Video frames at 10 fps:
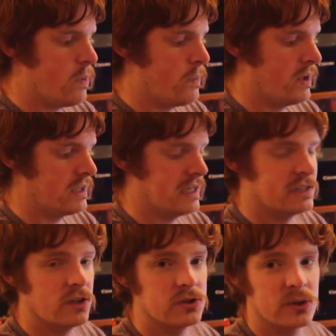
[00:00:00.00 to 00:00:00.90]
But
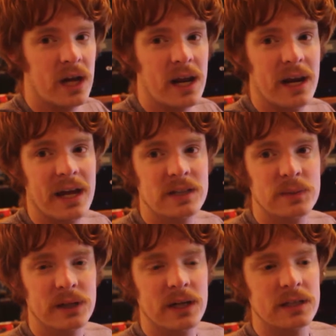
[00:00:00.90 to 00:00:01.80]
it's also kind of nice
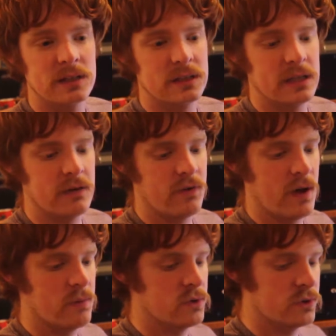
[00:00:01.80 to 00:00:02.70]
because if
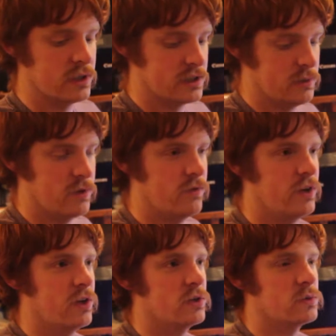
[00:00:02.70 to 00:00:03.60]
I'm doing some of the
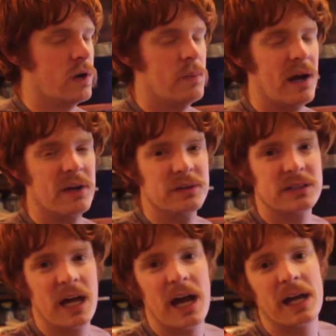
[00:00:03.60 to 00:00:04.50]
videos where I'm
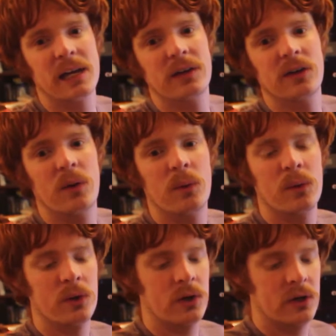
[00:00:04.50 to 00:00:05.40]
outside
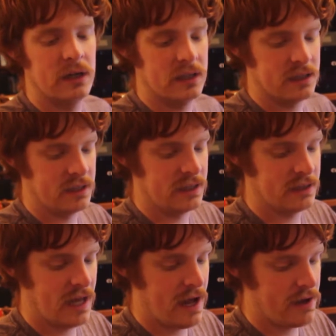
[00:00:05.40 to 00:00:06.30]
or anything like
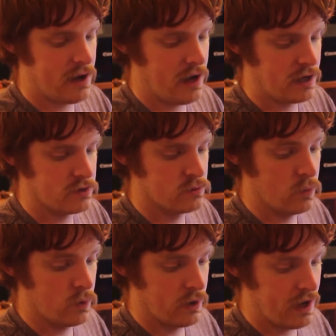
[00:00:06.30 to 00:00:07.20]
that, I
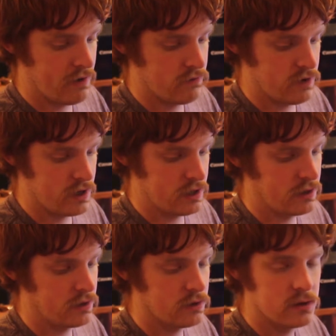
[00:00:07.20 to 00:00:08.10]
won't have
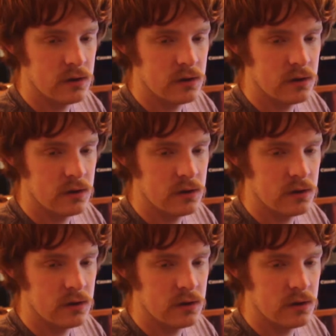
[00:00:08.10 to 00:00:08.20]
any